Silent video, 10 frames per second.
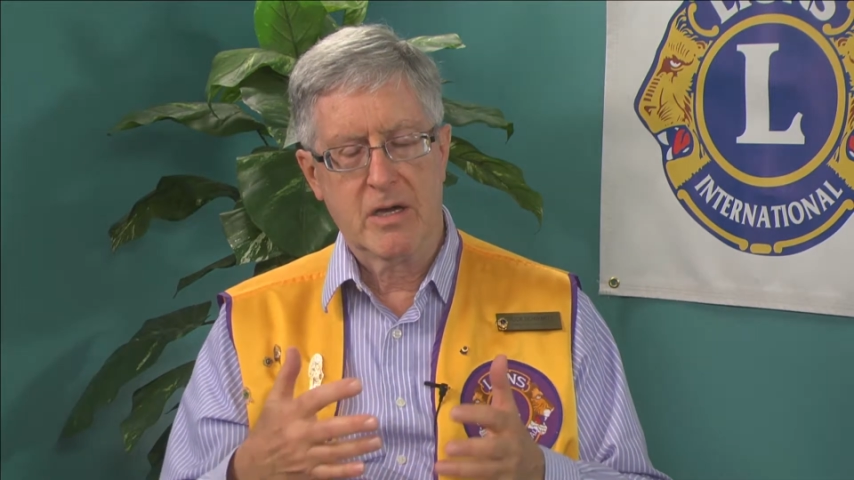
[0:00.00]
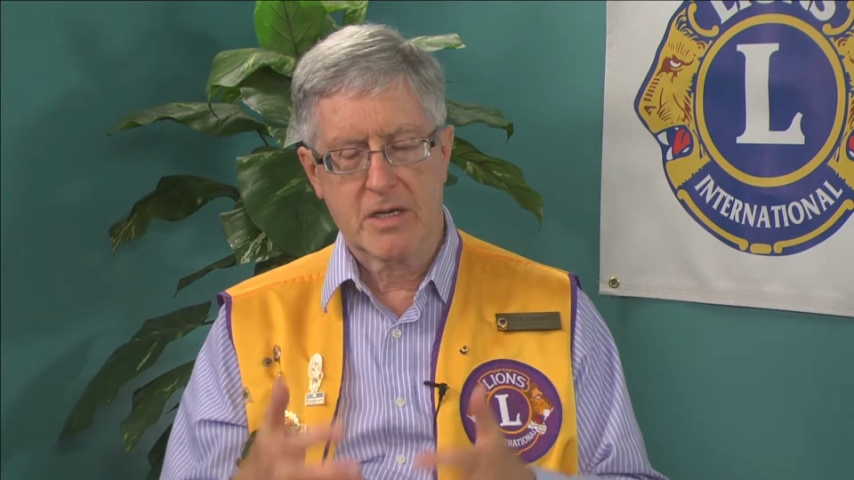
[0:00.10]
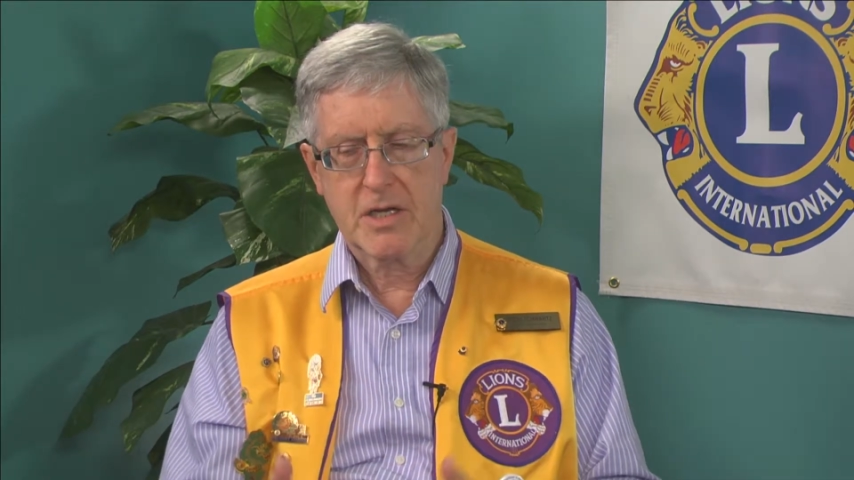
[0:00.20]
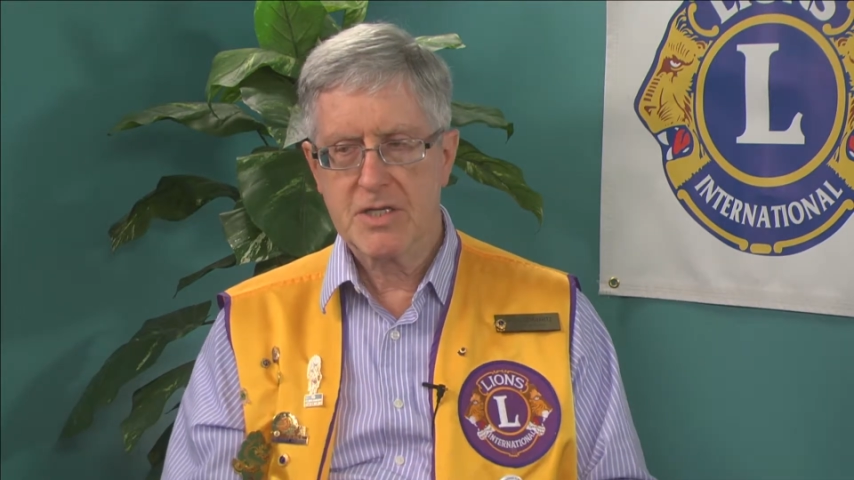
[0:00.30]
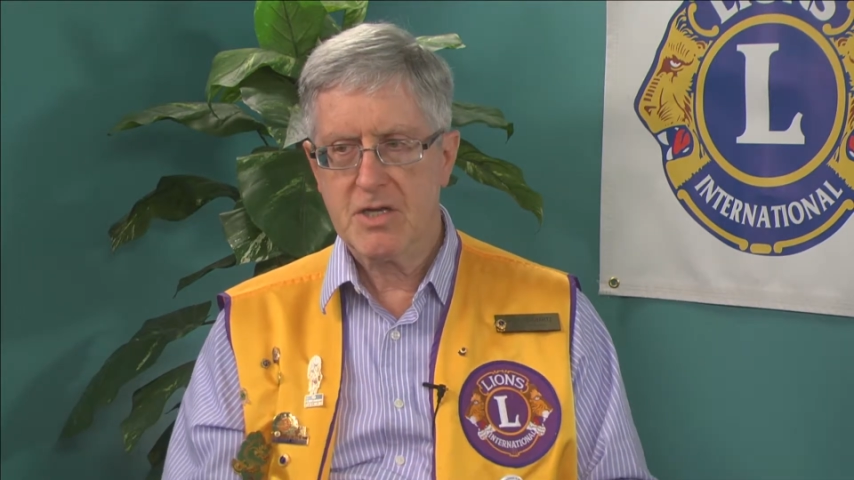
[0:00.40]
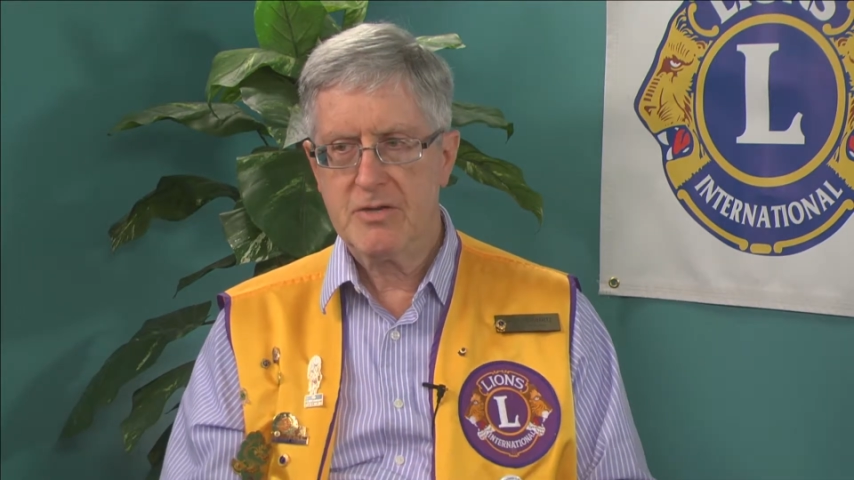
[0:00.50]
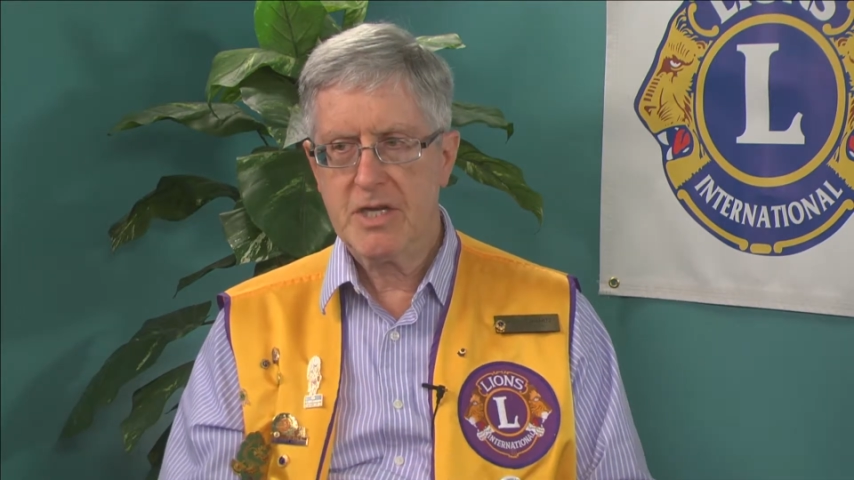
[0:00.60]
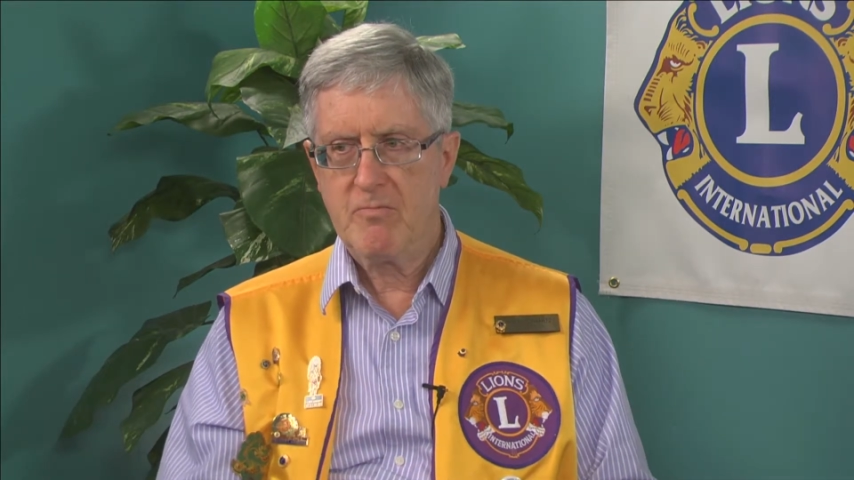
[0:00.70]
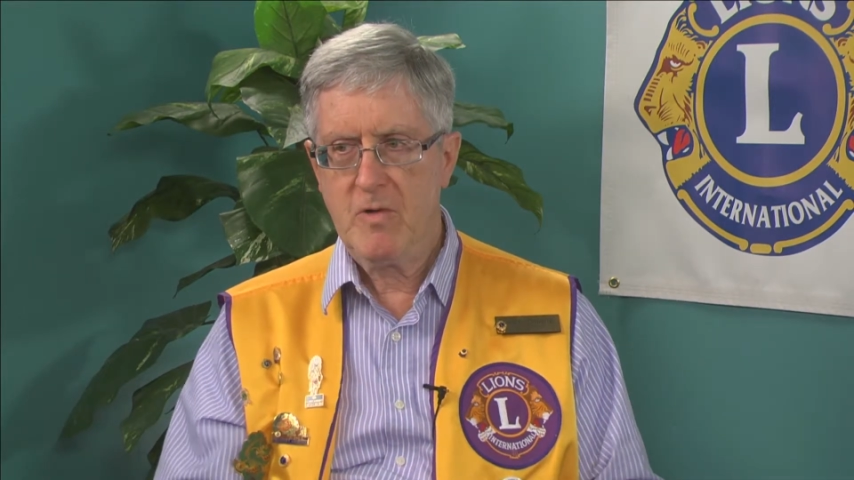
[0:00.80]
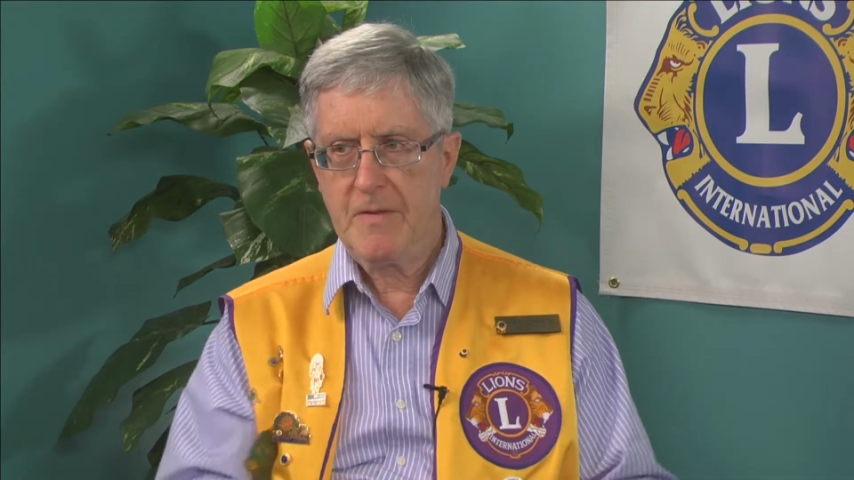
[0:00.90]

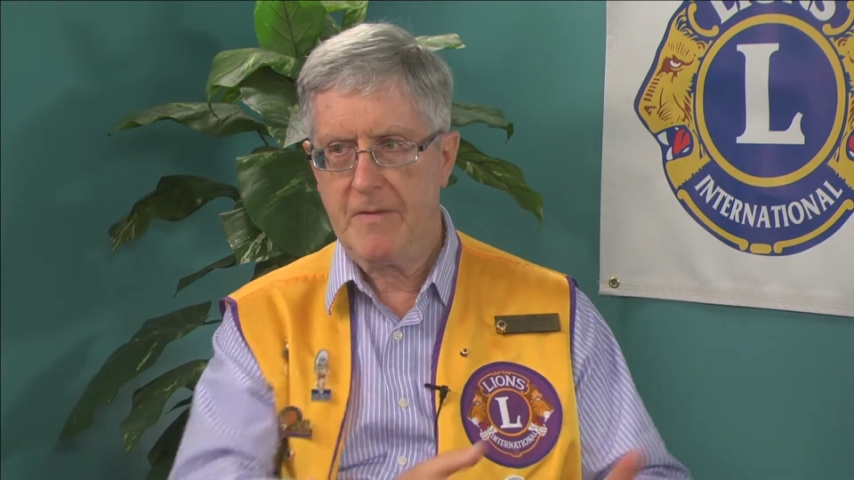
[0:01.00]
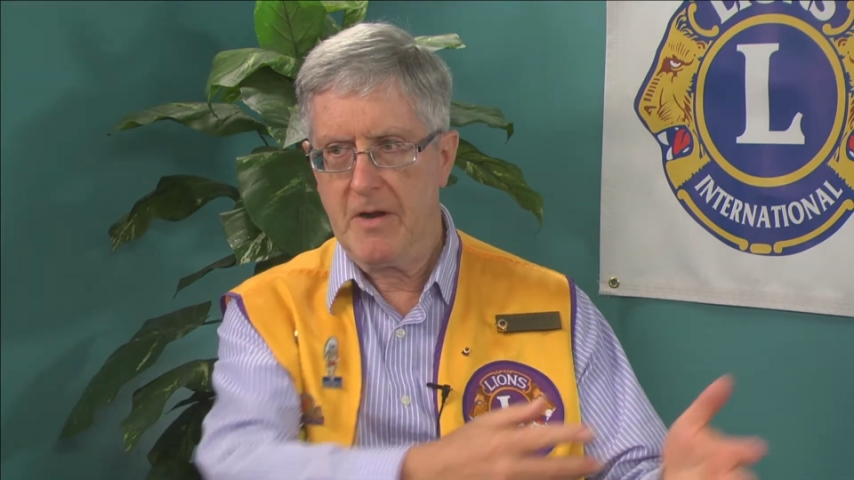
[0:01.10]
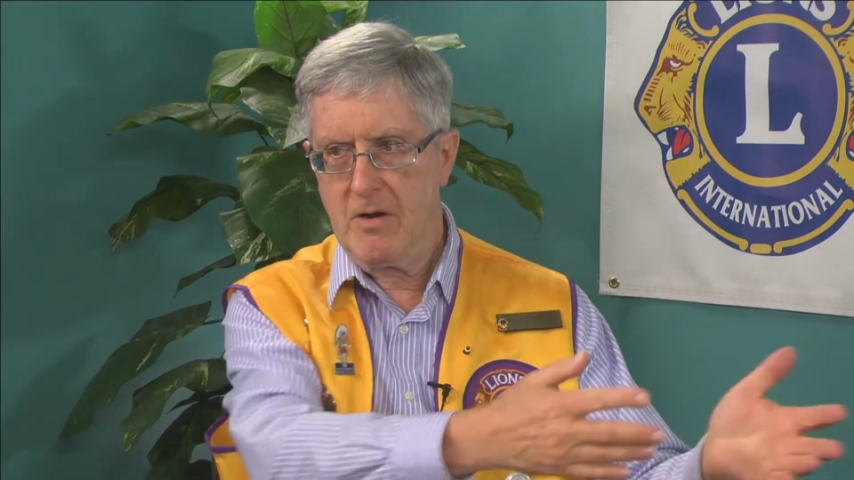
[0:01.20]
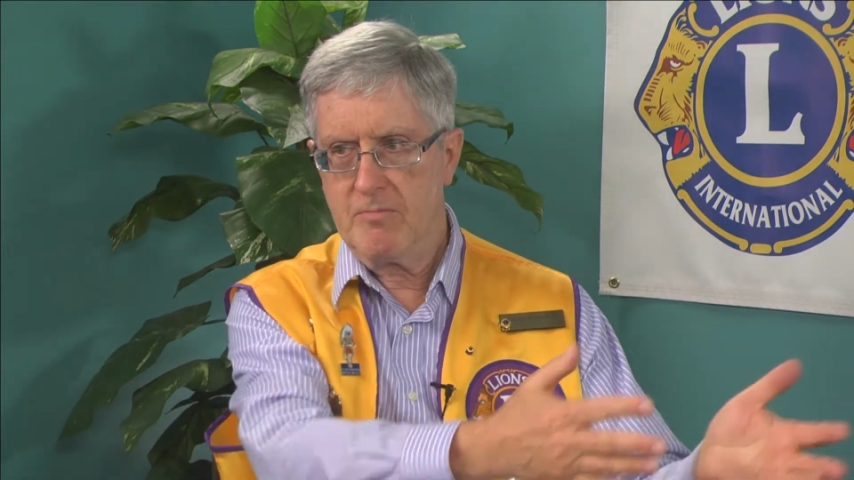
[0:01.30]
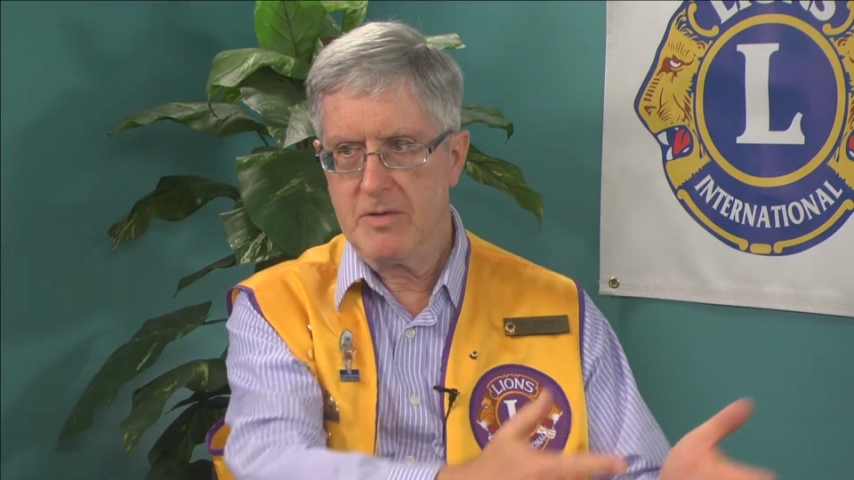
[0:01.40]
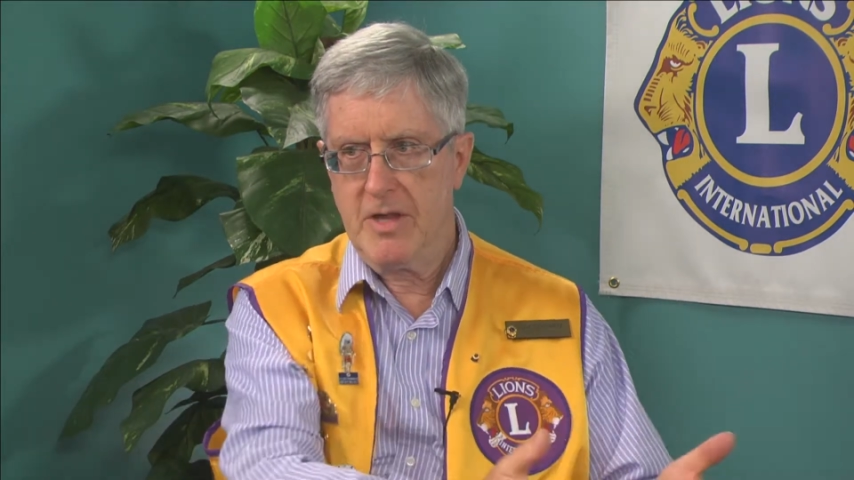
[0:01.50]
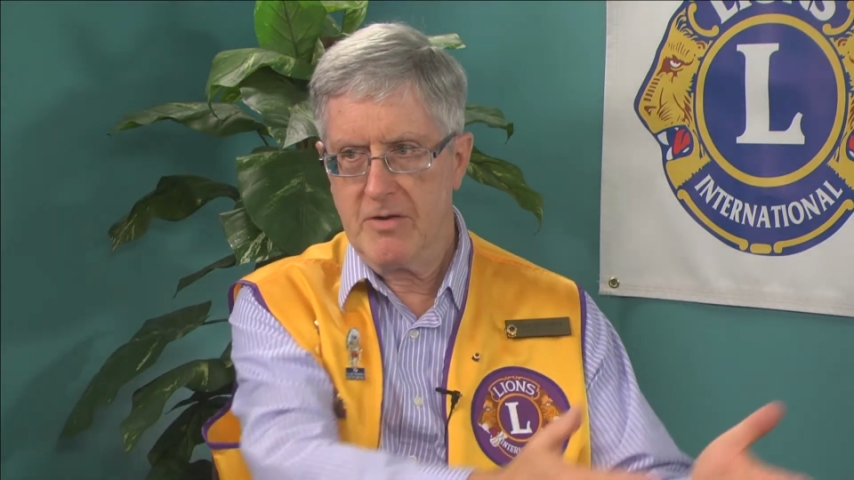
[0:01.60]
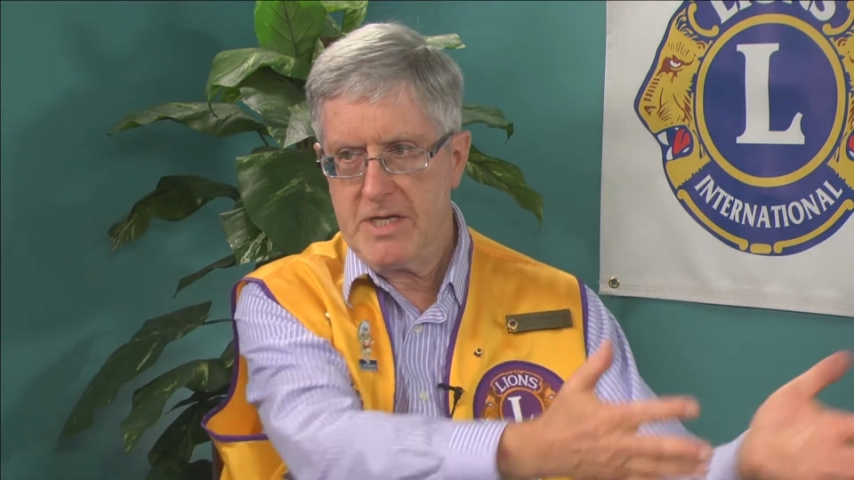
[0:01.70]
consulting with their